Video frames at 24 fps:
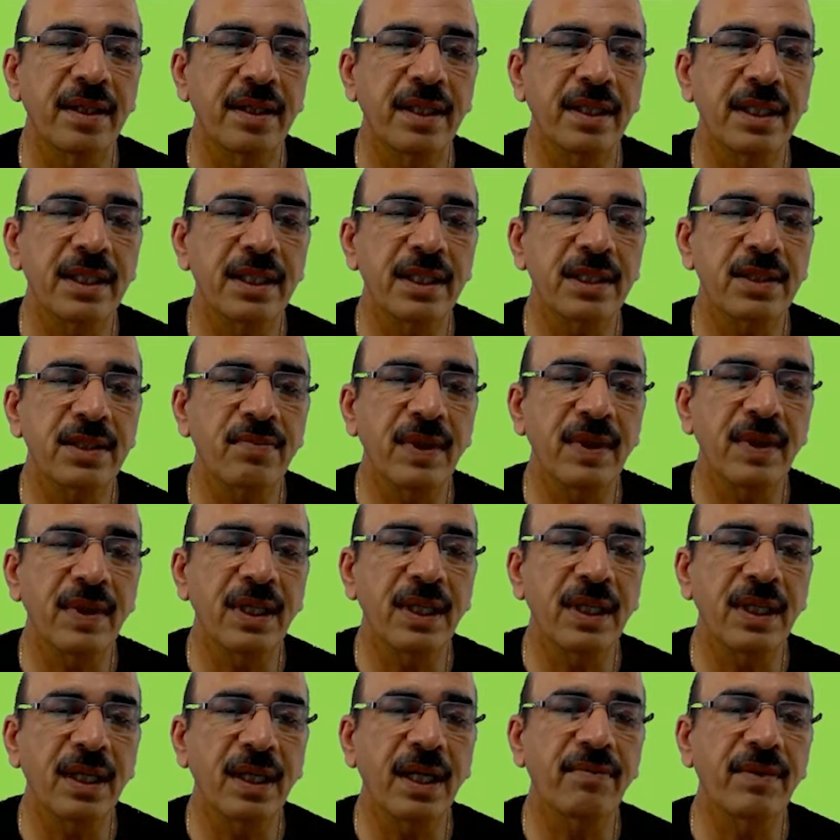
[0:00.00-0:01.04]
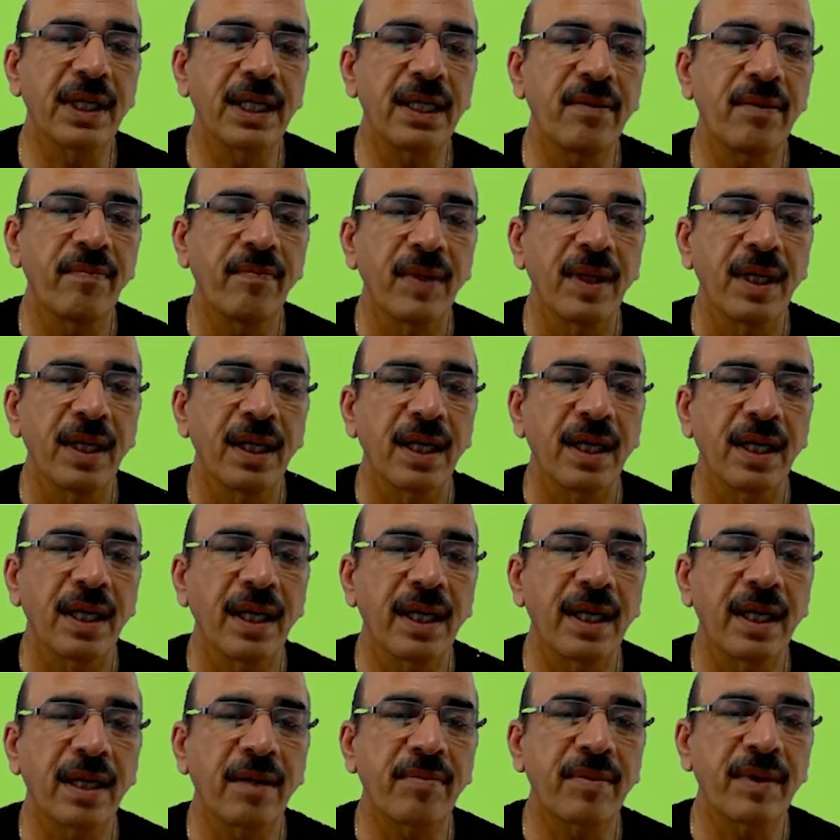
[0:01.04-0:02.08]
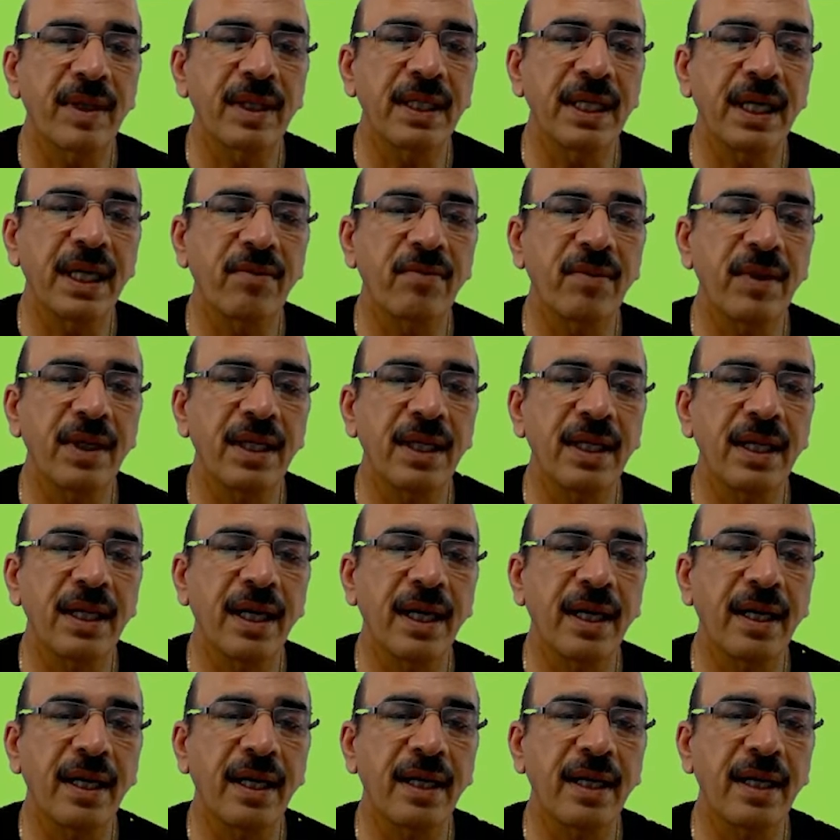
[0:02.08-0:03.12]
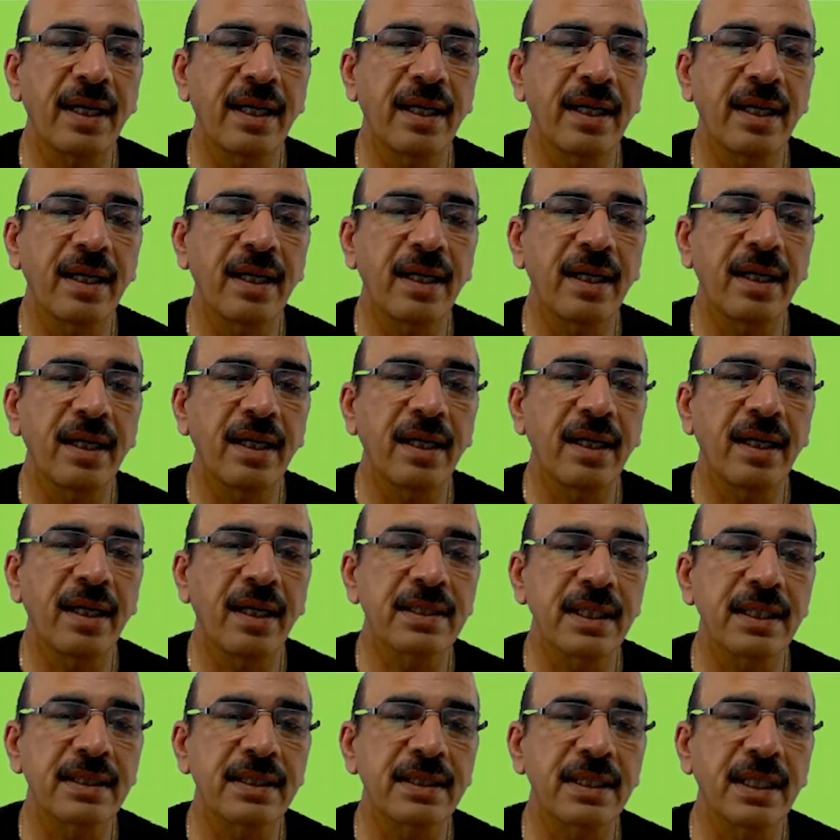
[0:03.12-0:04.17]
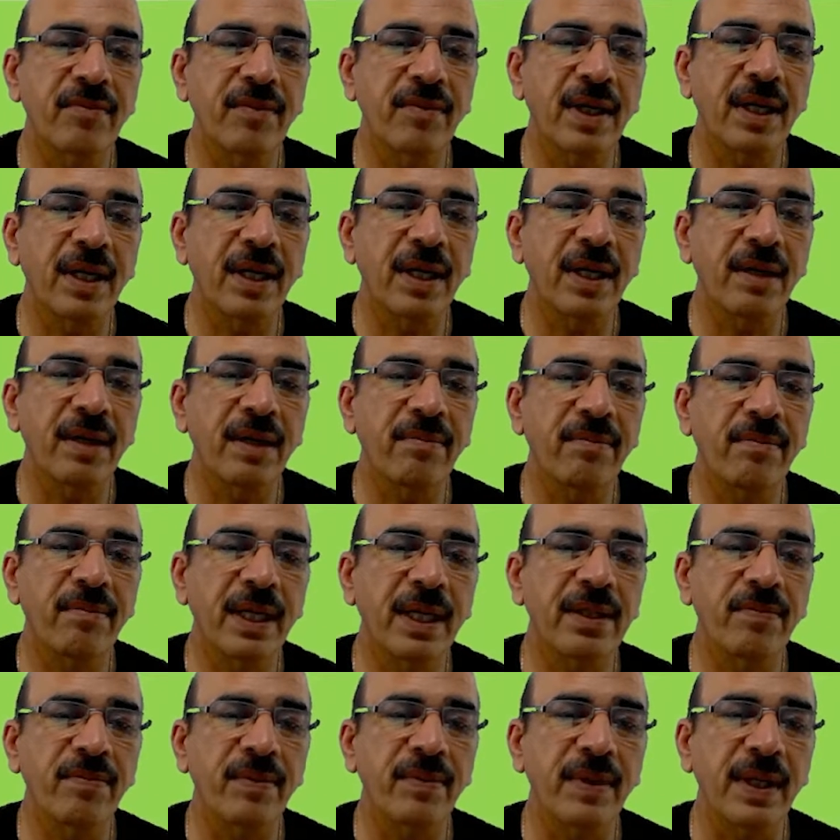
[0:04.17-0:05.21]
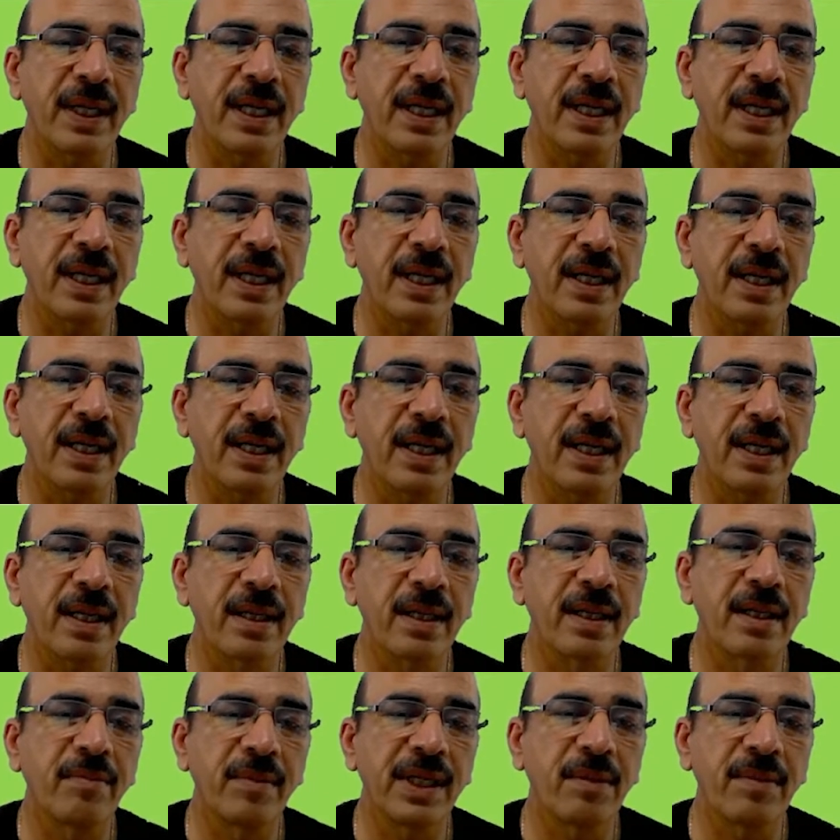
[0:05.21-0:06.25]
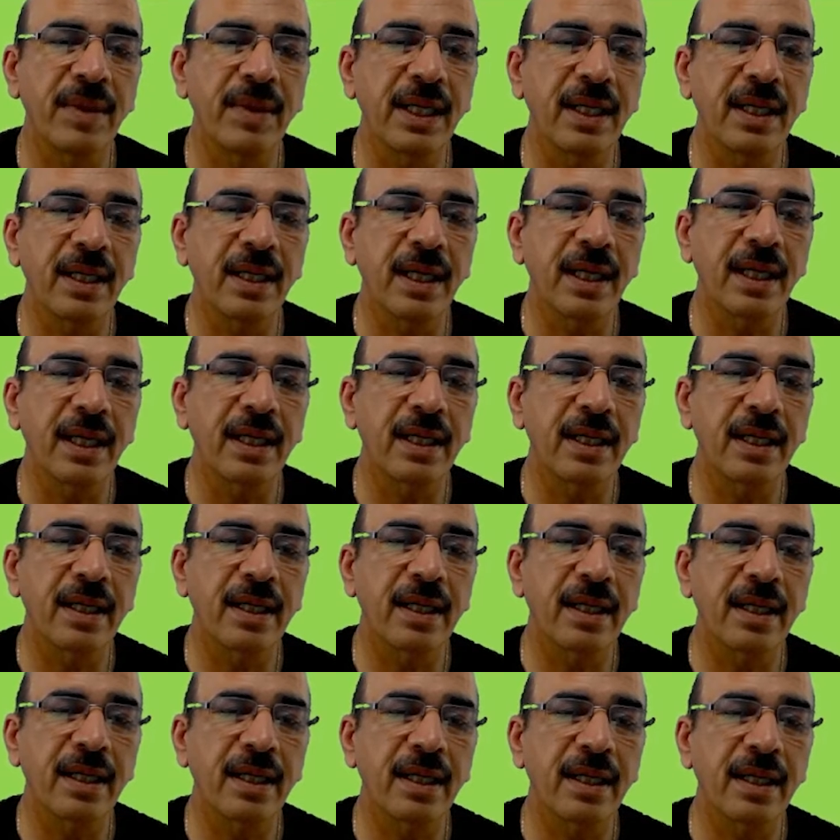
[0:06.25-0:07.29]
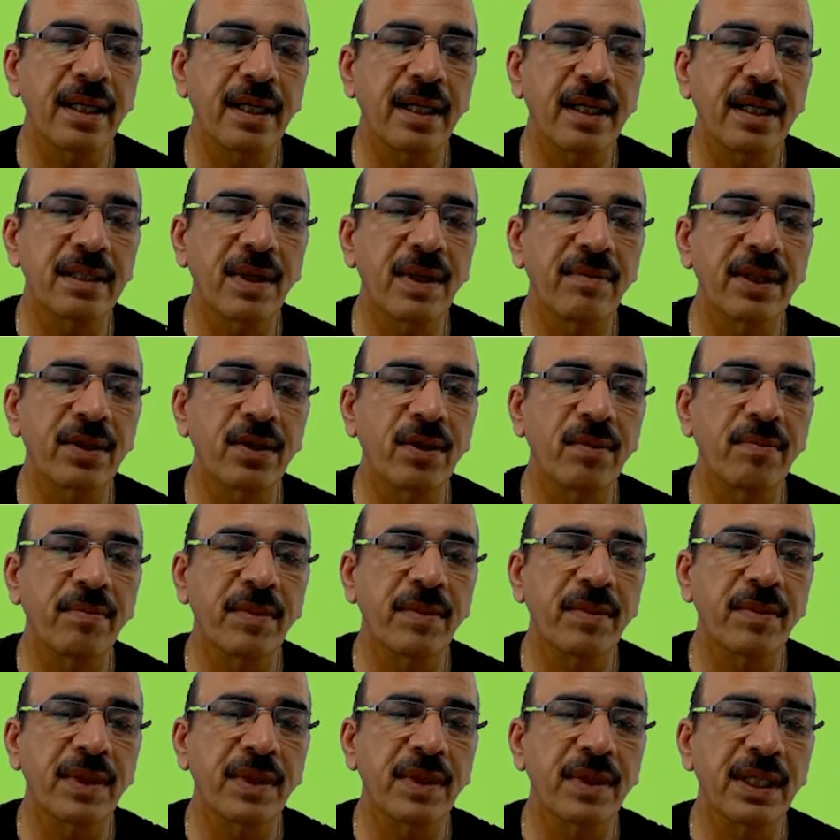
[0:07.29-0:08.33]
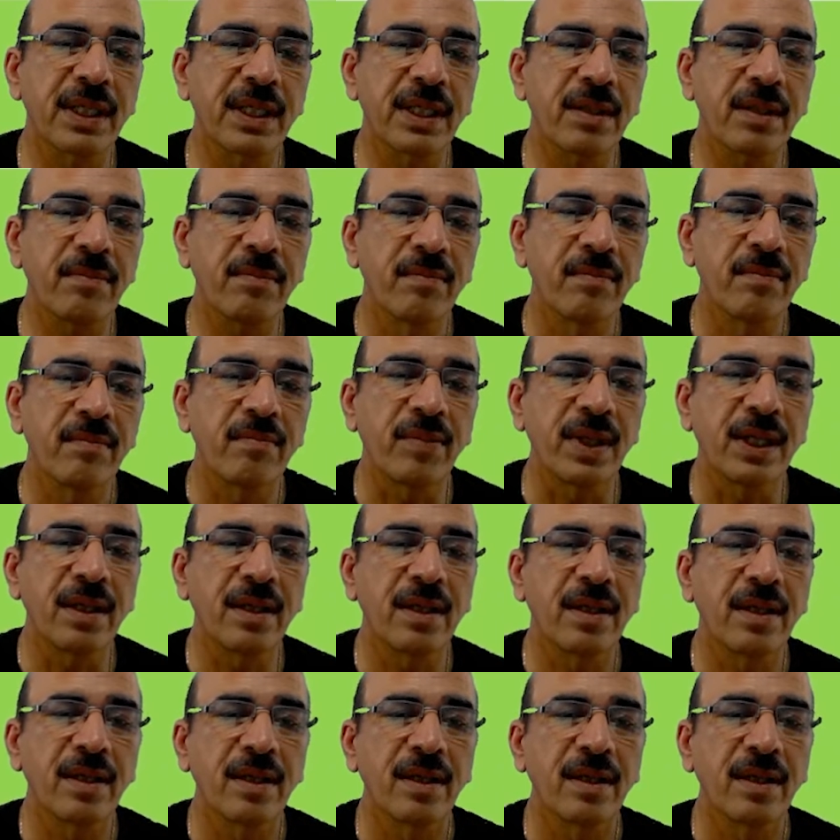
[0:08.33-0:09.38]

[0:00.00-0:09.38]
This we have done, and after that we had discussed that wavelength of A, medium A, and here it is wavelength of medium B.